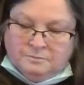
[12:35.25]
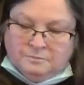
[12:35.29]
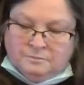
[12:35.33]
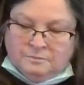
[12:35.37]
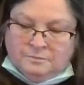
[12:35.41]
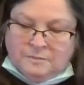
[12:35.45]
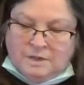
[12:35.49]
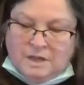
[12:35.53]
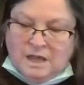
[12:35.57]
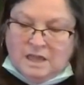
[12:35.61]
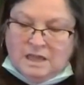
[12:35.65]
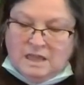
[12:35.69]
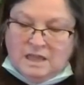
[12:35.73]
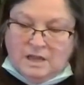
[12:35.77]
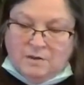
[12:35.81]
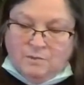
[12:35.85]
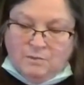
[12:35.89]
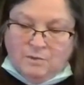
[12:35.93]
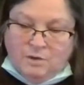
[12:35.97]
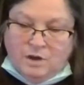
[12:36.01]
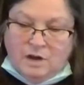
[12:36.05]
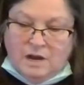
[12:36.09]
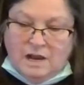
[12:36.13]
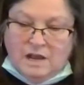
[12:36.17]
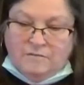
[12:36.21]
I think
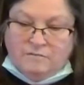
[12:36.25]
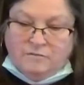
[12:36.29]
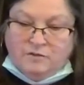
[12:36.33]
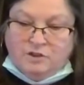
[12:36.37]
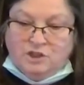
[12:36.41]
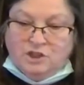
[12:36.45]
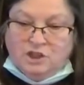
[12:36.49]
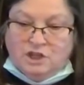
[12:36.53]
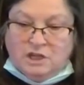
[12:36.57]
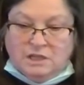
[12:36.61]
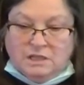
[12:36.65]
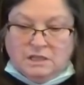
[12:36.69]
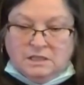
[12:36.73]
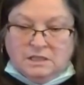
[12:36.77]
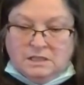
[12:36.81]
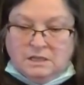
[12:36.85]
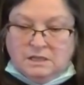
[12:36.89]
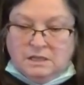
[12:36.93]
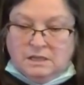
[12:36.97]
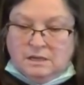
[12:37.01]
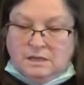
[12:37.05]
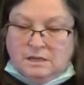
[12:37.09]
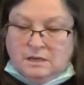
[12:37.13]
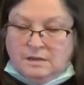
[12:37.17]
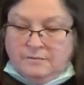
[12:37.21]
we're going to have just
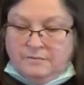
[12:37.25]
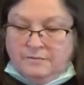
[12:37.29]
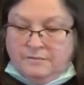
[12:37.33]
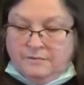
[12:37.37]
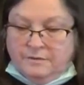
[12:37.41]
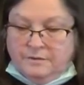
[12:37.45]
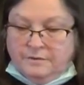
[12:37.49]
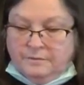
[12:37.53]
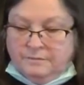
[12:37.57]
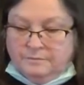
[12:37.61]
enough.